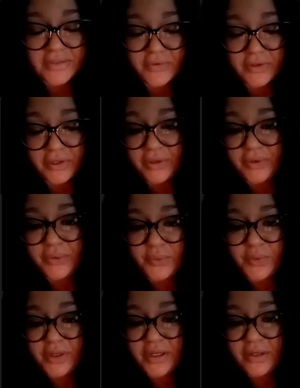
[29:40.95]
for you?
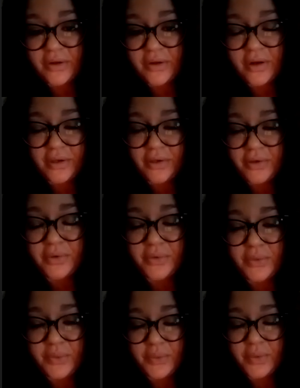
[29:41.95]
What are
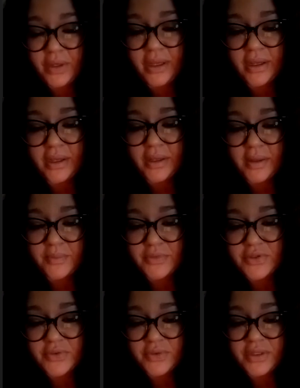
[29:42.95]
you
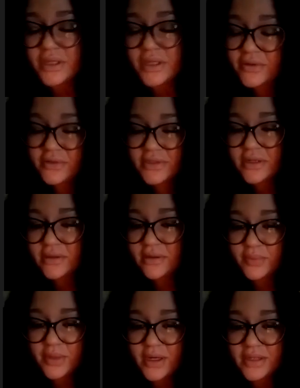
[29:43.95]
doing, another solo
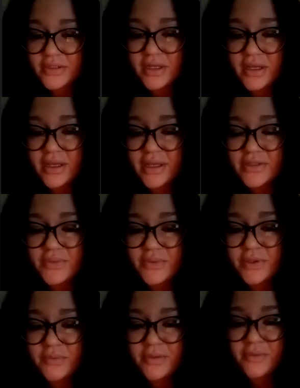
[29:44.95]
project? Will
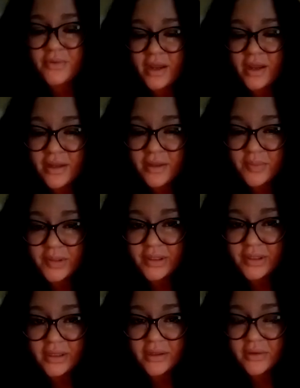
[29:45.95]
you be writing a
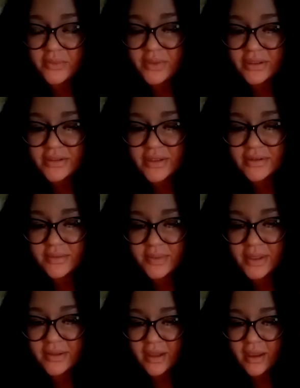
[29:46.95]
book? I know we had talked
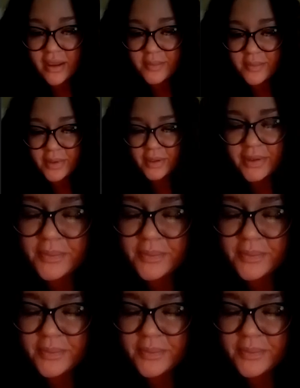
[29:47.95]
about that, but